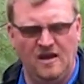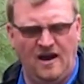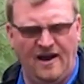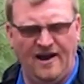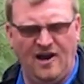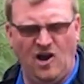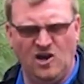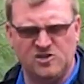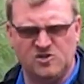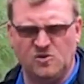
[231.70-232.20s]
I
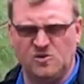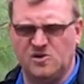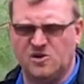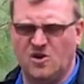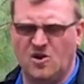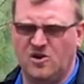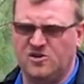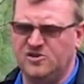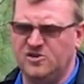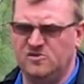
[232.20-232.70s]
also
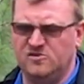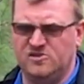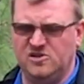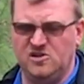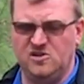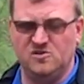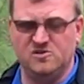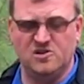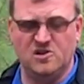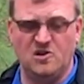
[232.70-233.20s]
encourage you to
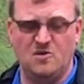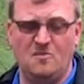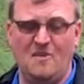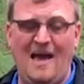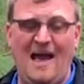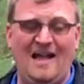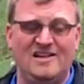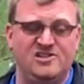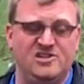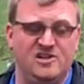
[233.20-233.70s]
use an
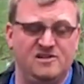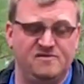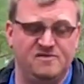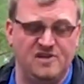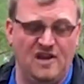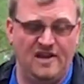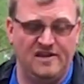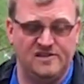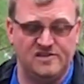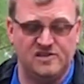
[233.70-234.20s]
imaginative
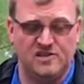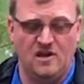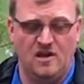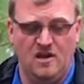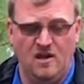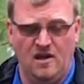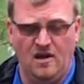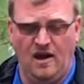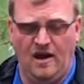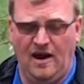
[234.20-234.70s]
sense.
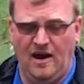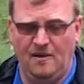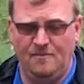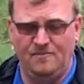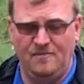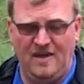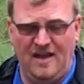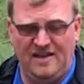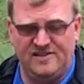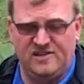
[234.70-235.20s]

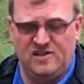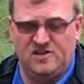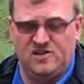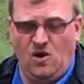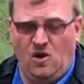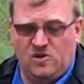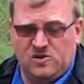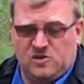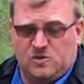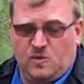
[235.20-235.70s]
As
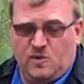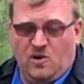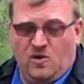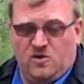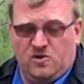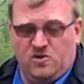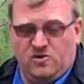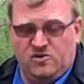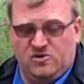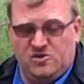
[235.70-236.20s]
adults, we
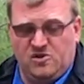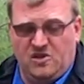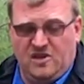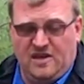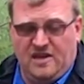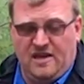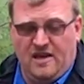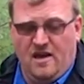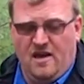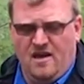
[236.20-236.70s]
don't
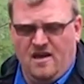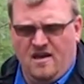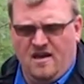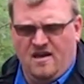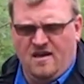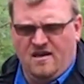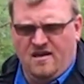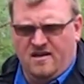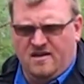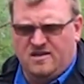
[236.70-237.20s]
usually
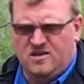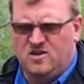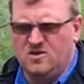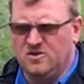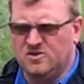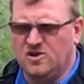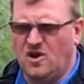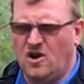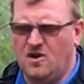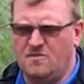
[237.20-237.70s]

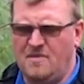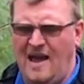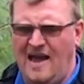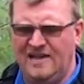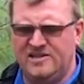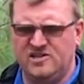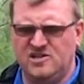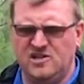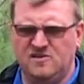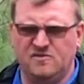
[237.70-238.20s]
use our
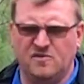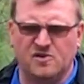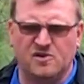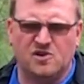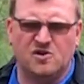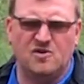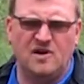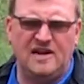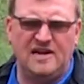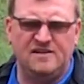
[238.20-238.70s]
imaginative or
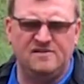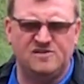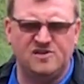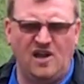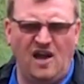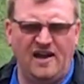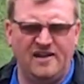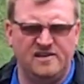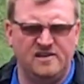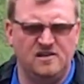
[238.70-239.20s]
creative
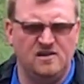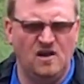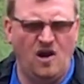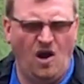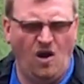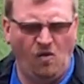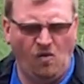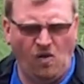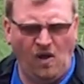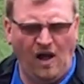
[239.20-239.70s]
side
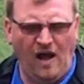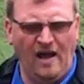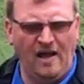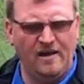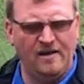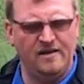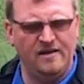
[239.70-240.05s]
a lot